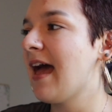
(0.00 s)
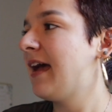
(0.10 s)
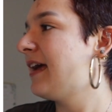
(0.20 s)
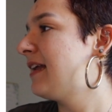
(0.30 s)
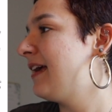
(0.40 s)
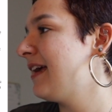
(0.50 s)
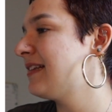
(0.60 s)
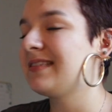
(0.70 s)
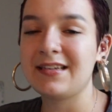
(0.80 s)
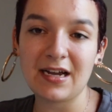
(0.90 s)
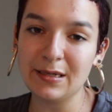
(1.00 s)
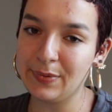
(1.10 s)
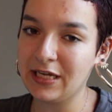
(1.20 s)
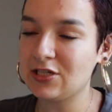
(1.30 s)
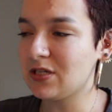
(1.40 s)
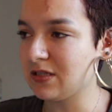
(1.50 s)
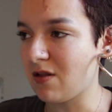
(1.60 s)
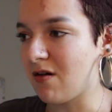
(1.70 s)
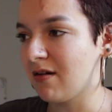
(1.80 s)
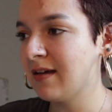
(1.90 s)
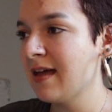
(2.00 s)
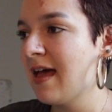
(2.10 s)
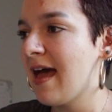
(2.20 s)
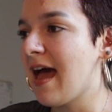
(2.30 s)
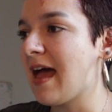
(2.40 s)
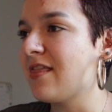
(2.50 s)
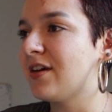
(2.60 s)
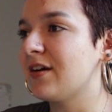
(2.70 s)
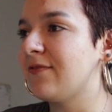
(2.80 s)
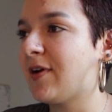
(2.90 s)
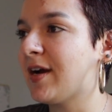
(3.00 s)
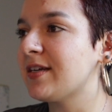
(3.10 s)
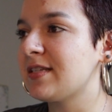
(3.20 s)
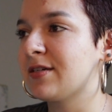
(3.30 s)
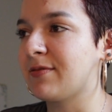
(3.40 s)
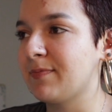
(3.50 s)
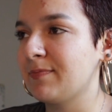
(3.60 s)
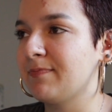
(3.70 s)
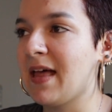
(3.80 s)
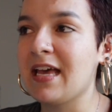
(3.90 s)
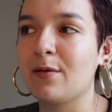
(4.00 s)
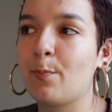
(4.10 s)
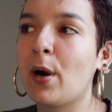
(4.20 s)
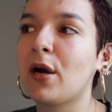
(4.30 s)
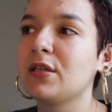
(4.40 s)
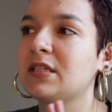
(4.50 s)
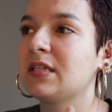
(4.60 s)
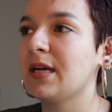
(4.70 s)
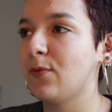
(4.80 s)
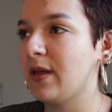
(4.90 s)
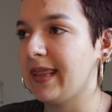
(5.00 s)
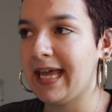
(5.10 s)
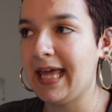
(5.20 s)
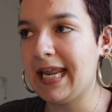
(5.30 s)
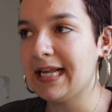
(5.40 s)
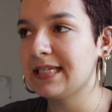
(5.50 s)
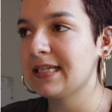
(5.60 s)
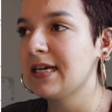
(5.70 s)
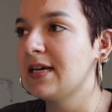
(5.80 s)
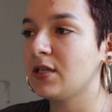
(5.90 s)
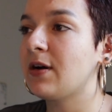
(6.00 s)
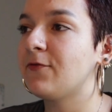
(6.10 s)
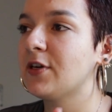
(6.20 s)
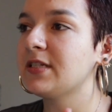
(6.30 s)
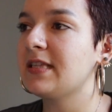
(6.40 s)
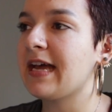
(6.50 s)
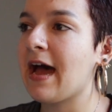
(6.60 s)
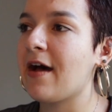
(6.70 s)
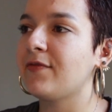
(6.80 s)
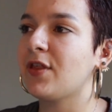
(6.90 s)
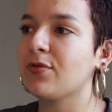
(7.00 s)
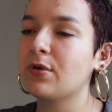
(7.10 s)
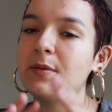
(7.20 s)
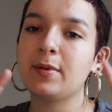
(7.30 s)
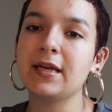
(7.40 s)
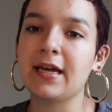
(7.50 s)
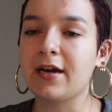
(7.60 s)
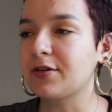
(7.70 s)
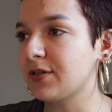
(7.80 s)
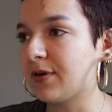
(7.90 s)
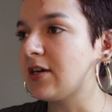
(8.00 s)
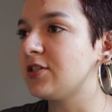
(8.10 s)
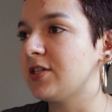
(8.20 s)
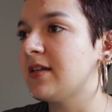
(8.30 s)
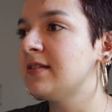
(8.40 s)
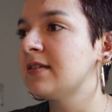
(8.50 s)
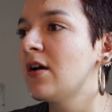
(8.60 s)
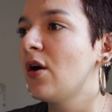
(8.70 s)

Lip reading: and it's 9 pages long, and there are various like parts within it. So at first they have the 3 big character questions,